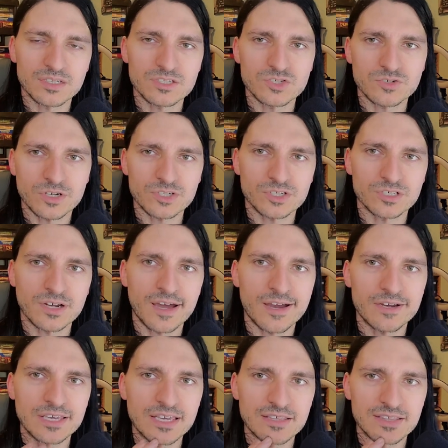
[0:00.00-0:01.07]
structure and
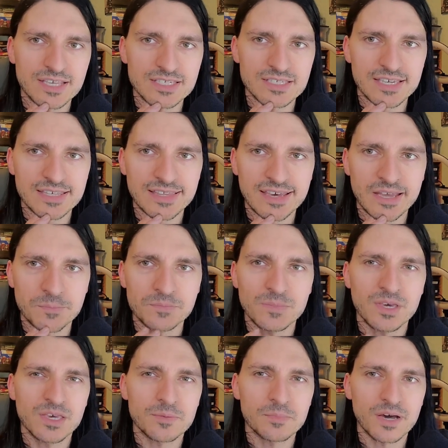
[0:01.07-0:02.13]
hierarchy and things like that,
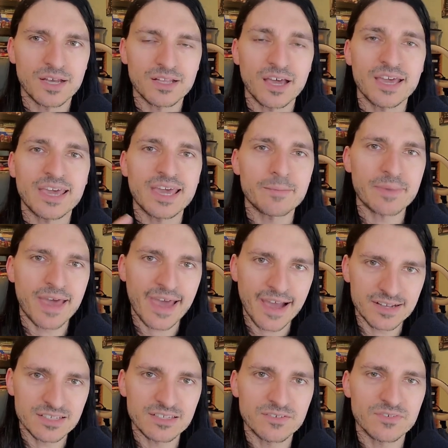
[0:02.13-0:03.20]
but I am
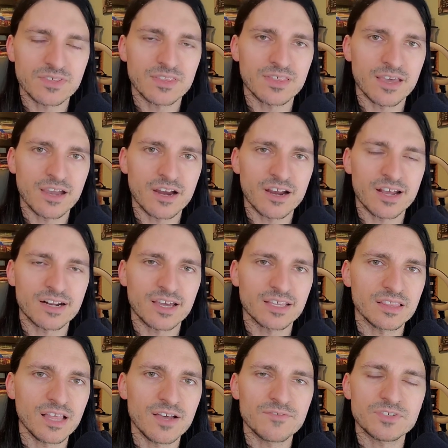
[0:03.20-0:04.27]
active there, and I
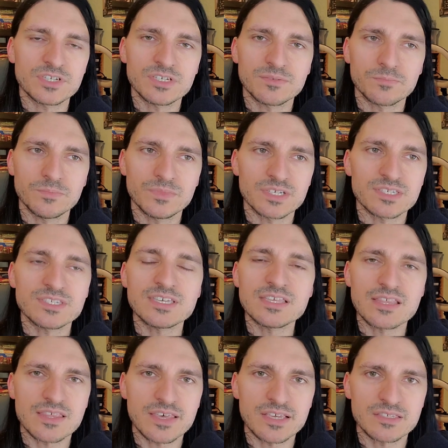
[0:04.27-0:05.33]
love to see
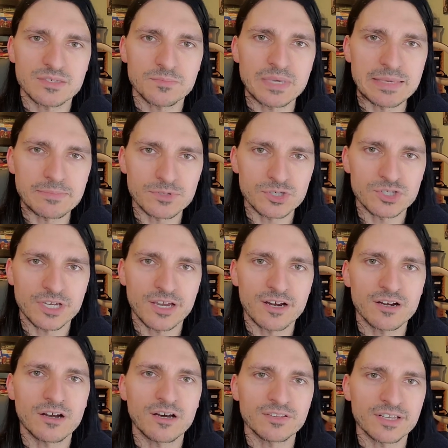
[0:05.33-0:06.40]
the things that people
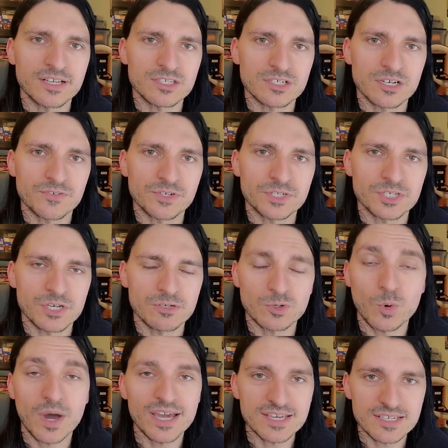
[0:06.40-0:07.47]
share on that server. So as
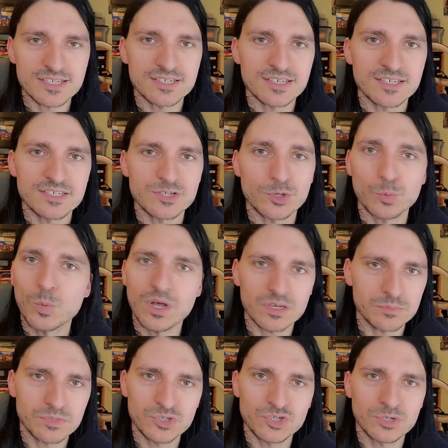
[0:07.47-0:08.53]
quiet as it is, you're
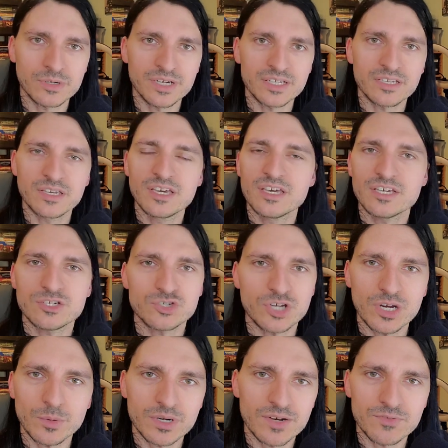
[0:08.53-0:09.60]
welcome to join,
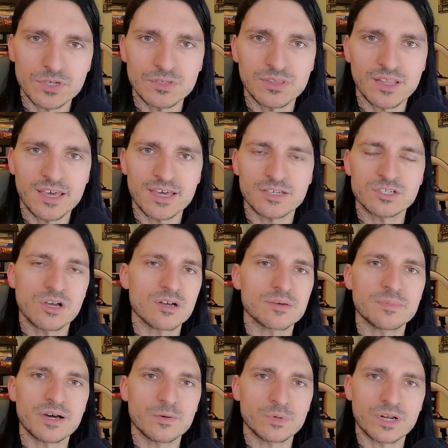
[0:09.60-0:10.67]
share whatever you'd like, talk
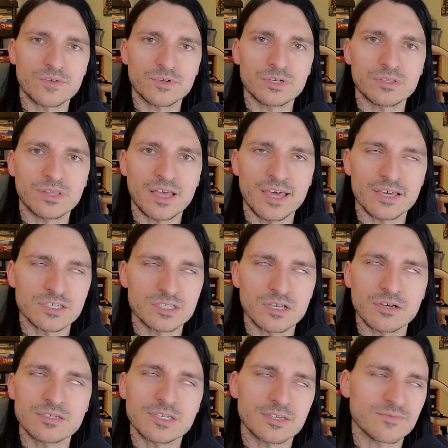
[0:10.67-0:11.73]
about whatever you'd like as
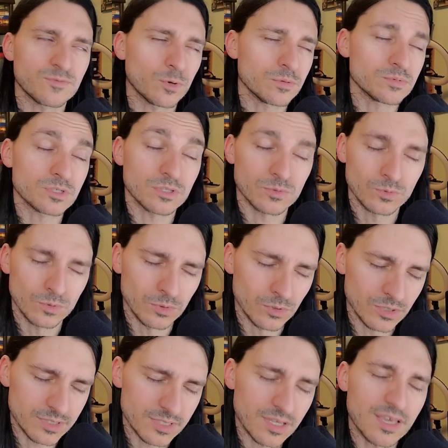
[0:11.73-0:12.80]
long as it conforms to the
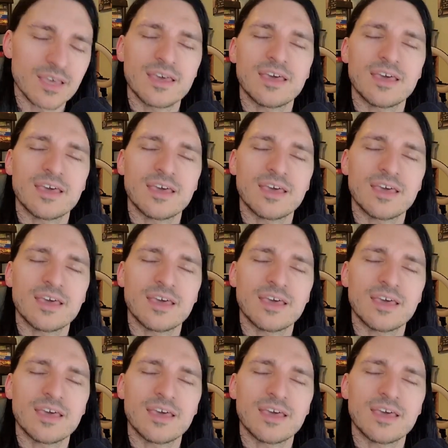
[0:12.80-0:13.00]
rules,